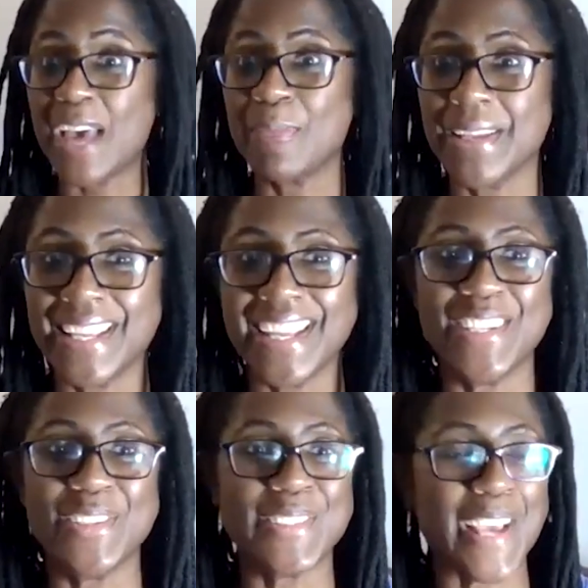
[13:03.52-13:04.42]
happen
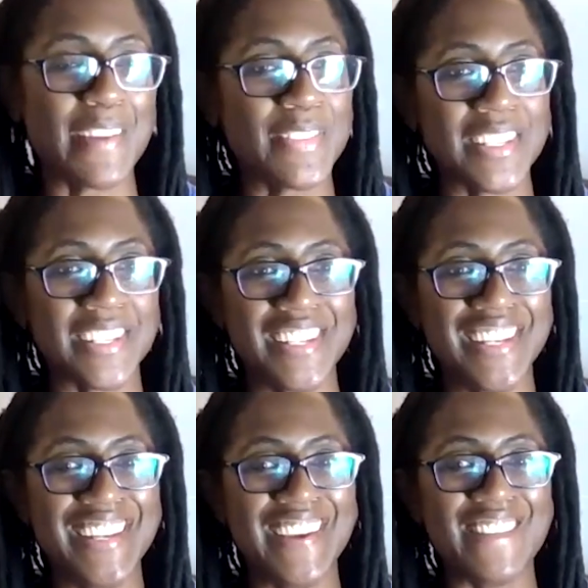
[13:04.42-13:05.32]
and you just have to
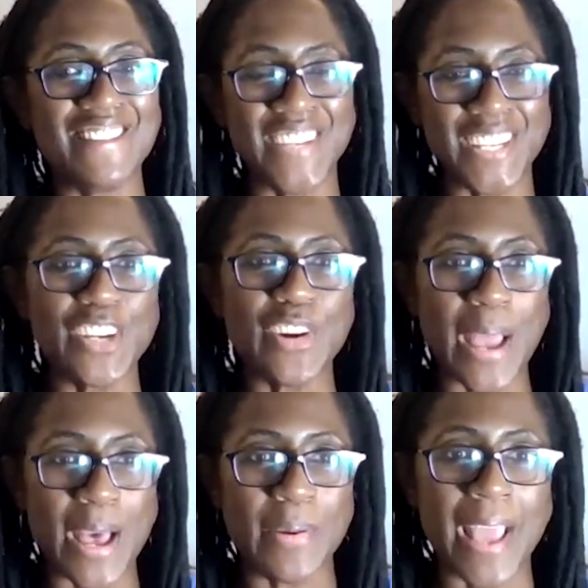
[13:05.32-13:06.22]
figure
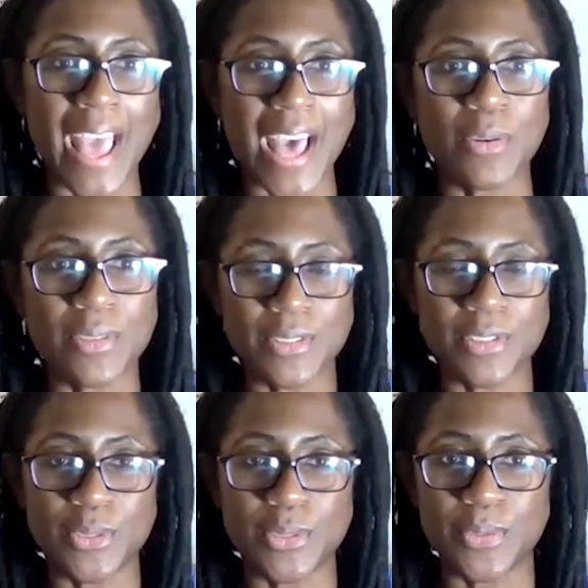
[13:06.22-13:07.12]
out how
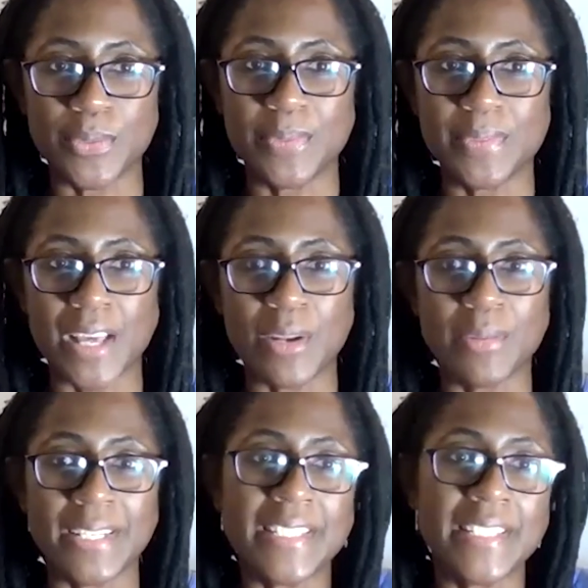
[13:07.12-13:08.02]
to not
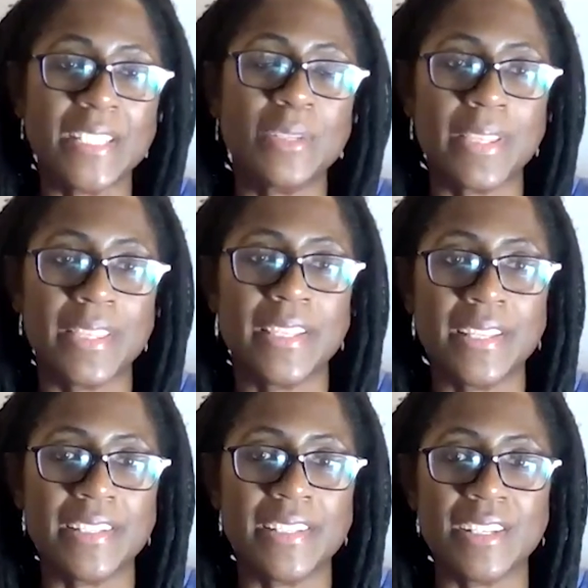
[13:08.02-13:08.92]
only deal with
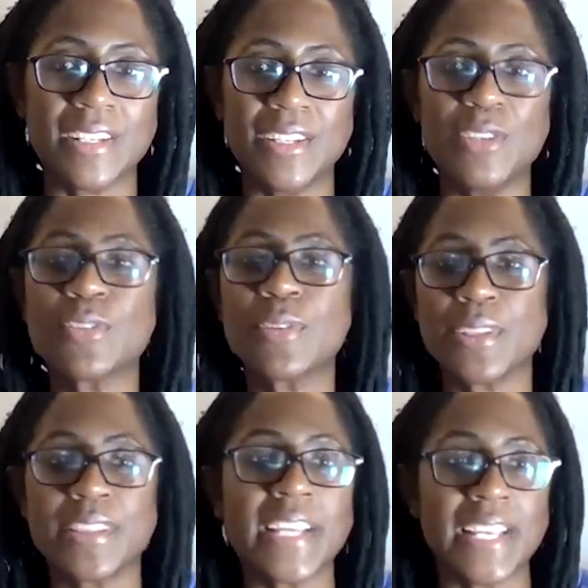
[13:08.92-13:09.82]
the use
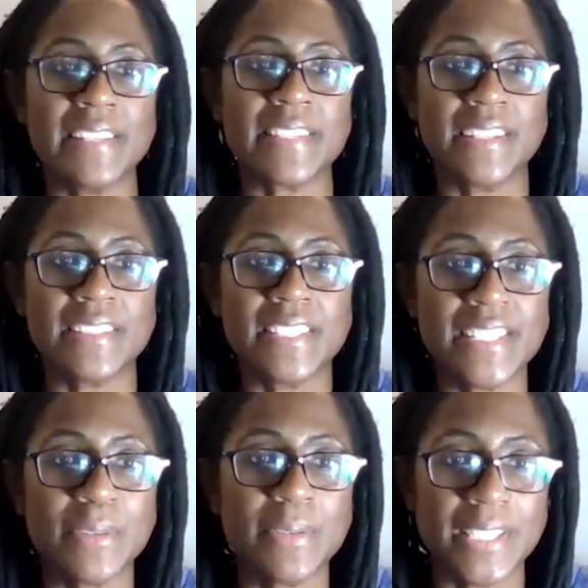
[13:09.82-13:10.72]
critical thinking skills to
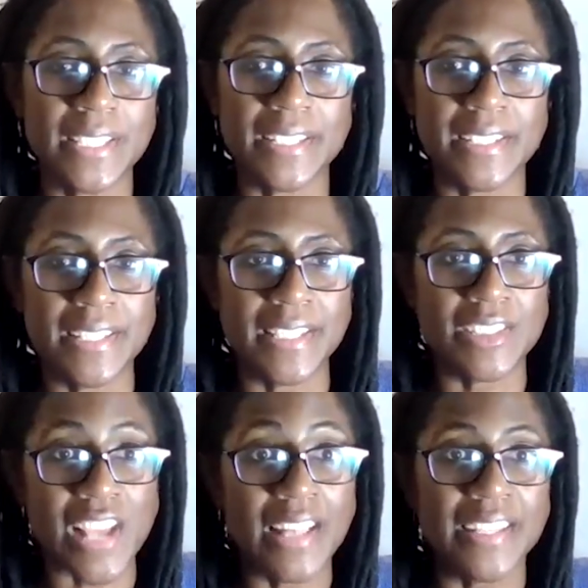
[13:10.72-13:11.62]
deal with the,
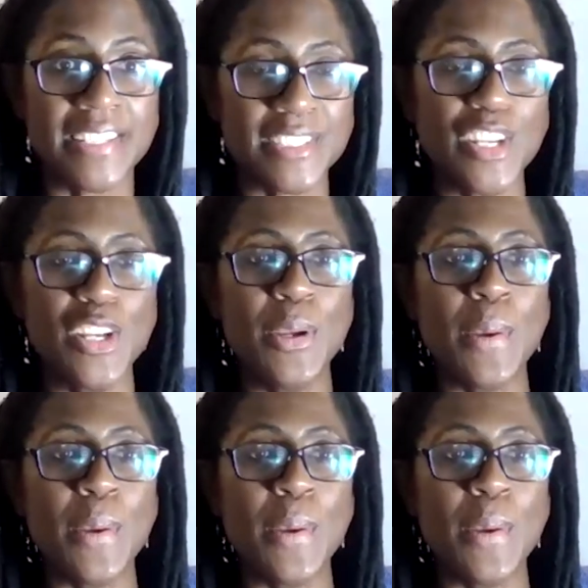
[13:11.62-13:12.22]
the challenge,